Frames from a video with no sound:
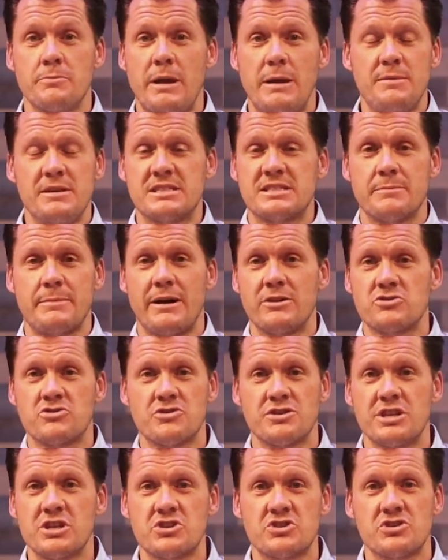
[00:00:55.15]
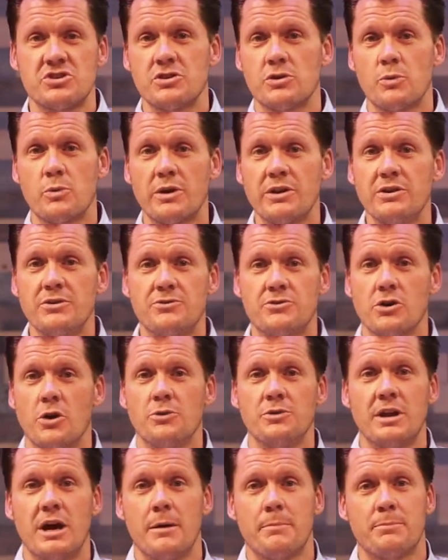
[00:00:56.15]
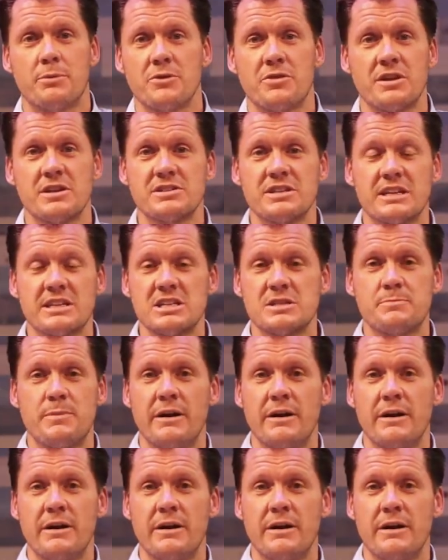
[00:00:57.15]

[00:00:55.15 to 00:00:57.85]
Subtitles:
Maybe it's about tradition or where you've grown up or things like this.